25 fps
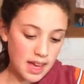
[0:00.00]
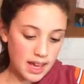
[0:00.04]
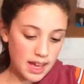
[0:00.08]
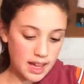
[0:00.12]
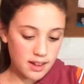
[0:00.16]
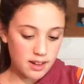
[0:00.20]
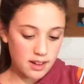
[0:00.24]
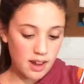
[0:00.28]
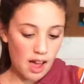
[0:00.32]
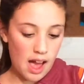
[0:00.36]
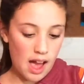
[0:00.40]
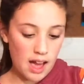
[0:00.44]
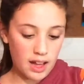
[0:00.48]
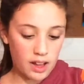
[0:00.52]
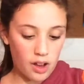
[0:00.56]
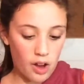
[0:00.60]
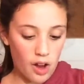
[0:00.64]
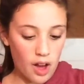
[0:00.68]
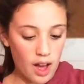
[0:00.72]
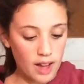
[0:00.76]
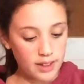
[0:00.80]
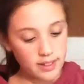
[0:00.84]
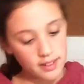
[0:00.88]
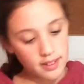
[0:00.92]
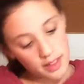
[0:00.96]
and I
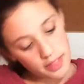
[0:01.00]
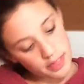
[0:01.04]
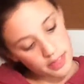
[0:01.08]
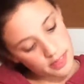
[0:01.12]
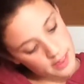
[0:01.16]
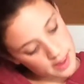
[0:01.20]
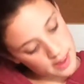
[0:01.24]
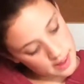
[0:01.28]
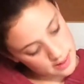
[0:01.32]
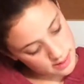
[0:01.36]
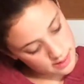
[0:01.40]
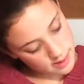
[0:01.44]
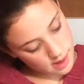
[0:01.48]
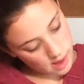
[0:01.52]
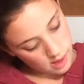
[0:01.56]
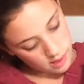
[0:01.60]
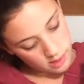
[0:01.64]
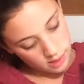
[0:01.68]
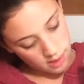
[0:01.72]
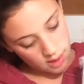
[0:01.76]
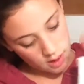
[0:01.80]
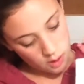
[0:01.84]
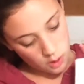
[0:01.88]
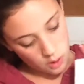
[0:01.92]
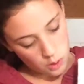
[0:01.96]
got this
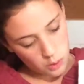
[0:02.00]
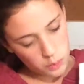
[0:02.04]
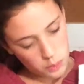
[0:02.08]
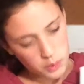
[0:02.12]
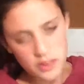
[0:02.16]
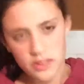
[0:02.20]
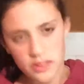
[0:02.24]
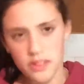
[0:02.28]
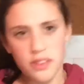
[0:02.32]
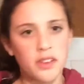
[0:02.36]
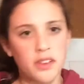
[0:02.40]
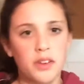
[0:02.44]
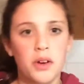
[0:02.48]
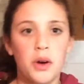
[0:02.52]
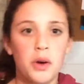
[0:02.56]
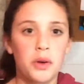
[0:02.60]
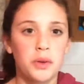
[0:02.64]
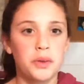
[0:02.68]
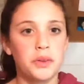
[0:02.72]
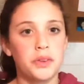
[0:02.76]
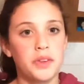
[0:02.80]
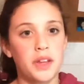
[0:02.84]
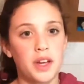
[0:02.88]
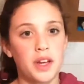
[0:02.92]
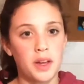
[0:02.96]
little, what's it
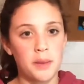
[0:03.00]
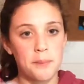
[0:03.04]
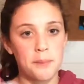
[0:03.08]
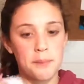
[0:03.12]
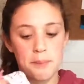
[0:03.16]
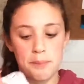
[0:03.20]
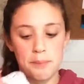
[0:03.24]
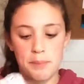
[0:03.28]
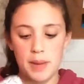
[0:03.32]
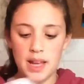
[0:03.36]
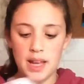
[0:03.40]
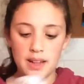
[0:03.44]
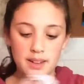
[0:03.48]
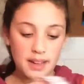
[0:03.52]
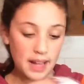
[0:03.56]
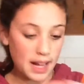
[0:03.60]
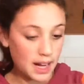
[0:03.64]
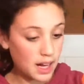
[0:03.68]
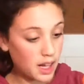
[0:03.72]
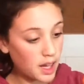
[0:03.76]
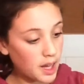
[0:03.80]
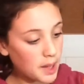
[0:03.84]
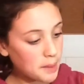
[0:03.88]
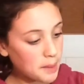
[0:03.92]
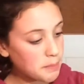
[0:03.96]
called, the
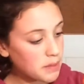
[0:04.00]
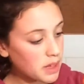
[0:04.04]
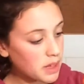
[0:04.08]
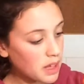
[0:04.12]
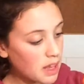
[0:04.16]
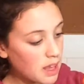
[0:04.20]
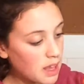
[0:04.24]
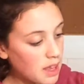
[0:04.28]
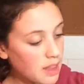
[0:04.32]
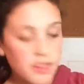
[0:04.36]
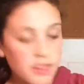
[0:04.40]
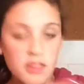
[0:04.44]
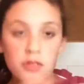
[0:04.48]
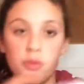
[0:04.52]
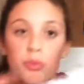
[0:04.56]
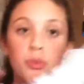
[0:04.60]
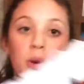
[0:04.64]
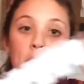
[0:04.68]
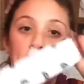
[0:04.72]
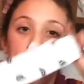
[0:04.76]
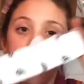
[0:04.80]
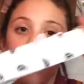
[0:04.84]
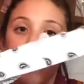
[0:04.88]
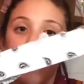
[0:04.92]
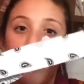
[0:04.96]
bandana, this
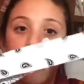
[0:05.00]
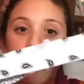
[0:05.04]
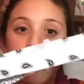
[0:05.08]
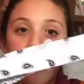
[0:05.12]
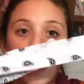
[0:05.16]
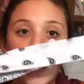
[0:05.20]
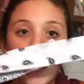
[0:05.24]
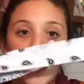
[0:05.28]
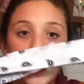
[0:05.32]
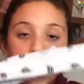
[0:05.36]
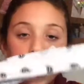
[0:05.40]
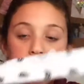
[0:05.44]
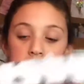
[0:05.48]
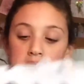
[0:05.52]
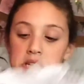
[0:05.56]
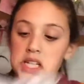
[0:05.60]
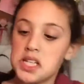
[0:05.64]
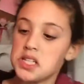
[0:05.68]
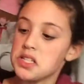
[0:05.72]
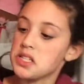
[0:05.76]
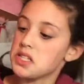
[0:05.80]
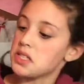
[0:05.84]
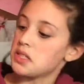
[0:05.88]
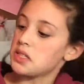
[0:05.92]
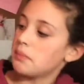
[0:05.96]
white bandana,
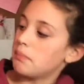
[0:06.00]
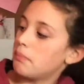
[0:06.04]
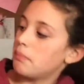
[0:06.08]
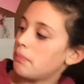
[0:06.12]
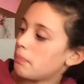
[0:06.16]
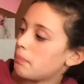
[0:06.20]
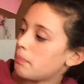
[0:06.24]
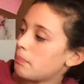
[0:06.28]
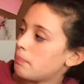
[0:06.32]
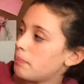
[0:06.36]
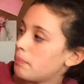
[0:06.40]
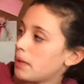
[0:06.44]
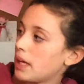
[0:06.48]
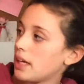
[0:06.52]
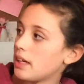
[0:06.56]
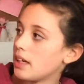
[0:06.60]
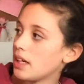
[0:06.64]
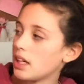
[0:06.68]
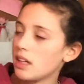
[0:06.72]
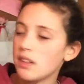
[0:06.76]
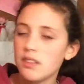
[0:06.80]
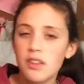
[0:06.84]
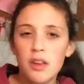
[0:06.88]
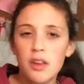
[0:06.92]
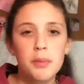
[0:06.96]
because
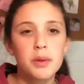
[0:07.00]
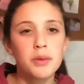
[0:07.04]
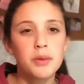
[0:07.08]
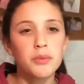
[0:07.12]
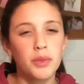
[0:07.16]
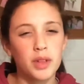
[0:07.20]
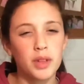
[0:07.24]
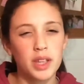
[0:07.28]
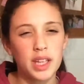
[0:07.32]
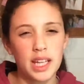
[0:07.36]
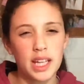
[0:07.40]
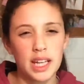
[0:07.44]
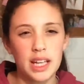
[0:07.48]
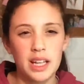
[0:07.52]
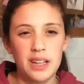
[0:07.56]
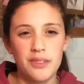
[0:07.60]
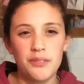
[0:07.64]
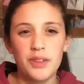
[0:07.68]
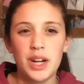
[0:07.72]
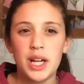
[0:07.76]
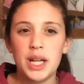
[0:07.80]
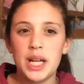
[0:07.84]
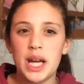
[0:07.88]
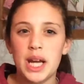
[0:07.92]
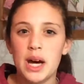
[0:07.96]
bandanas have been really in
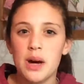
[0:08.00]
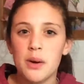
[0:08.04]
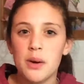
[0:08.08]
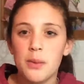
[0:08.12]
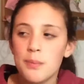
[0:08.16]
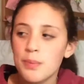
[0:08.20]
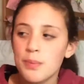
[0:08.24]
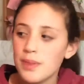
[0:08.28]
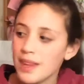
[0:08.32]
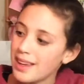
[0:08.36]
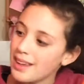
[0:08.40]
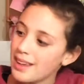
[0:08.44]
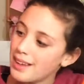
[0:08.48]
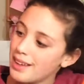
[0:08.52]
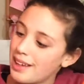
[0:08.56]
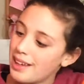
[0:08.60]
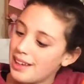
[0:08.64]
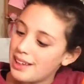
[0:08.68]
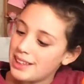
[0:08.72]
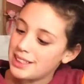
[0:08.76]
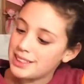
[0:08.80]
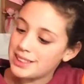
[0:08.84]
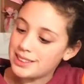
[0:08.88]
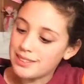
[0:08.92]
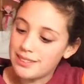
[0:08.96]
right now,
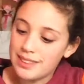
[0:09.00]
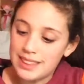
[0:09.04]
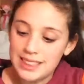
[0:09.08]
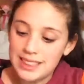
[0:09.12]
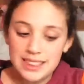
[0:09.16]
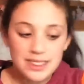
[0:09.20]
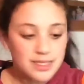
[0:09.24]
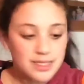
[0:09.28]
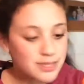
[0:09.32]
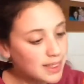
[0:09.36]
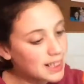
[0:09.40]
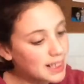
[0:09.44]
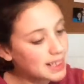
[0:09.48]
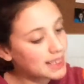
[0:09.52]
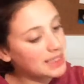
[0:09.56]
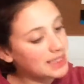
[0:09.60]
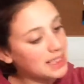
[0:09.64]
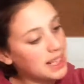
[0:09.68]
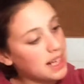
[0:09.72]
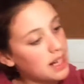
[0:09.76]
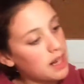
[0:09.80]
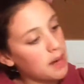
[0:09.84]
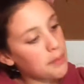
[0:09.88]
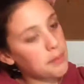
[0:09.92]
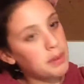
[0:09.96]
so I just wanted to
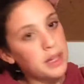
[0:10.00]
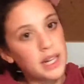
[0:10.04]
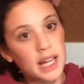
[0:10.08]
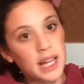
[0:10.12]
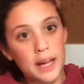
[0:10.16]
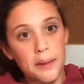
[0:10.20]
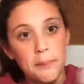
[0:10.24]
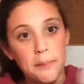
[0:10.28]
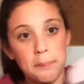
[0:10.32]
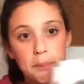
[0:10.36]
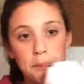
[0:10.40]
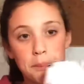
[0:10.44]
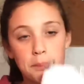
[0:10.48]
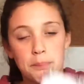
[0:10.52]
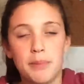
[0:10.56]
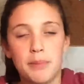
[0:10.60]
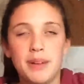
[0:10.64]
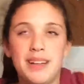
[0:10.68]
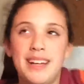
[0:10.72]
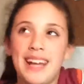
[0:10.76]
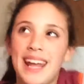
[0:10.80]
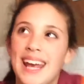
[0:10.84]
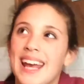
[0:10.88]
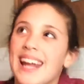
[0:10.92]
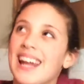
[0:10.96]
get a banana,
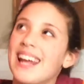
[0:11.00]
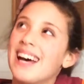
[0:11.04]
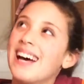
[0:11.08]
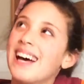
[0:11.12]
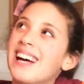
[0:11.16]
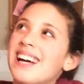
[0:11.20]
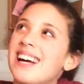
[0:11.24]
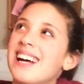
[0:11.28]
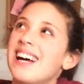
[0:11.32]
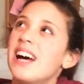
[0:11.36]
banana,